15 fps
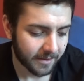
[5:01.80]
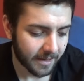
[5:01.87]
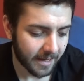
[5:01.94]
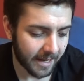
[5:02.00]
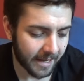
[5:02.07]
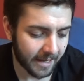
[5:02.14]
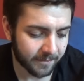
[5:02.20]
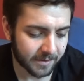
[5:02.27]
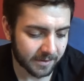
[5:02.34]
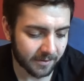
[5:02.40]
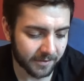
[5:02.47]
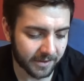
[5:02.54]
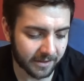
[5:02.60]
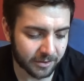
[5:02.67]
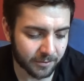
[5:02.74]
So I
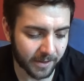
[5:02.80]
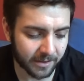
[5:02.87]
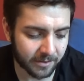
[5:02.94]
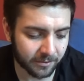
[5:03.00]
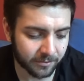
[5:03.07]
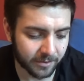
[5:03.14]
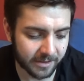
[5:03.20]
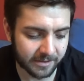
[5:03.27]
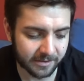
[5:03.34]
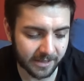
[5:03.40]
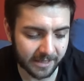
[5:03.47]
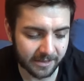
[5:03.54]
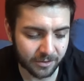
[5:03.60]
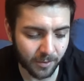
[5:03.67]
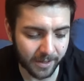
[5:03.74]
think that's quite cool.
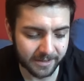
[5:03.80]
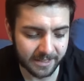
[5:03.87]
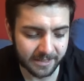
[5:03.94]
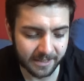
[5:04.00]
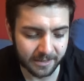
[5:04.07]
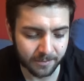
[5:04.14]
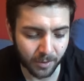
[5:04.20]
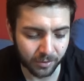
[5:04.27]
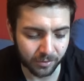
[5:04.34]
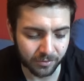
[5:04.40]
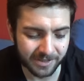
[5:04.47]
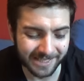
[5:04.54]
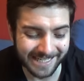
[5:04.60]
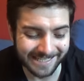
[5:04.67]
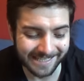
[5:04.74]
It's 26
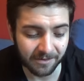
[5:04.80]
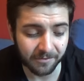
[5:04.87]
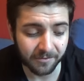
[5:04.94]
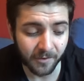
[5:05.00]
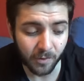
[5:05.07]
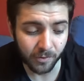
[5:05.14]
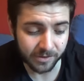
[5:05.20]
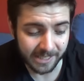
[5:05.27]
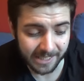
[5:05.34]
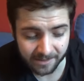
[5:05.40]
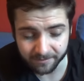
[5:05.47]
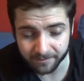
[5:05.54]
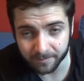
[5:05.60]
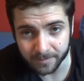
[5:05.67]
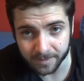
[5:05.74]
models, you need to kill 14
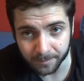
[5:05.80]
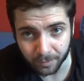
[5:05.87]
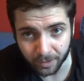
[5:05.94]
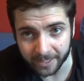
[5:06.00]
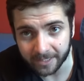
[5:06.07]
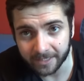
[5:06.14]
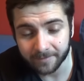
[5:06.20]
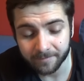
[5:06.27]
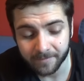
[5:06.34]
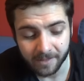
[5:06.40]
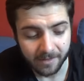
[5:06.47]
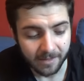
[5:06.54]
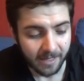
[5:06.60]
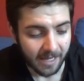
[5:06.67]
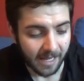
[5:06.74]
of them to break it,
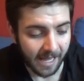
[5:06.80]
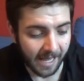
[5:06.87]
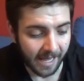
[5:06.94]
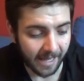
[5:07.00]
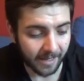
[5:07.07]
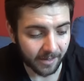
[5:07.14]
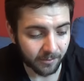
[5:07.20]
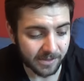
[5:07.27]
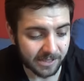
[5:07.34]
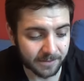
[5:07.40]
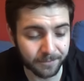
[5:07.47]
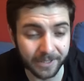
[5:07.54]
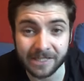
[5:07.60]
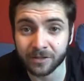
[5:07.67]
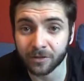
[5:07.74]
which is
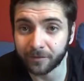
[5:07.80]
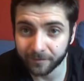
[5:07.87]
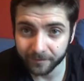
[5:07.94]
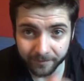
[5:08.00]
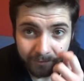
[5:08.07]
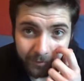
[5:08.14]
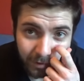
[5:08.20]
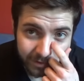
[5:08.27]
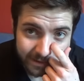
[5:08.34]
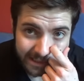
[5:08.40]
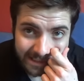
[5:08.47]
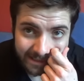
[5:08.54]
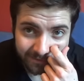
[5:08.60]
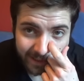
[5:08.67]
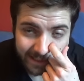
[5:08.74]
pretty tough.
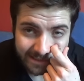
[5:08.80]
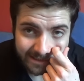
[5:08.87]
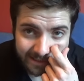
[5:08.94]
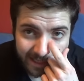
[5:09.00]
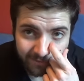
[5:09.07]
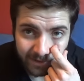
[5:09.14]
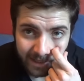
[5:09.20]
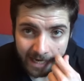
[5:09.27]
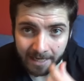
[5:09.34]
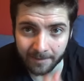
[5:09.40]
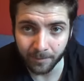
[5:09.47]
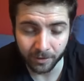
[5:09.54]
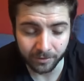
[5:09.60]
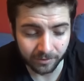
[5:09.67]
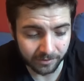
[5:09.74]
14 defense, 7, 8
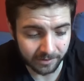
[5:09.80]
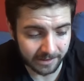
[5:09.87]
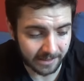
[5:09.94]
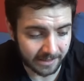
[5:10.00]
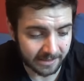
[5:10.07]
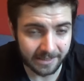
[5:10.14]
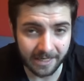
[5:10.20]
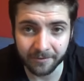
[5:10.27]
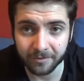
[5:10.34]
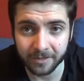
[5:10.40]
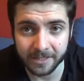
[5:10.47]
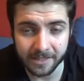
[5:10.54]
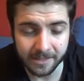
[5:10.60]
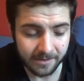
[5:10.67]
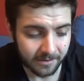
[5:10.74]
models is never
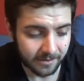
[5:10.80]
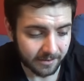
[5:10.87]
easy.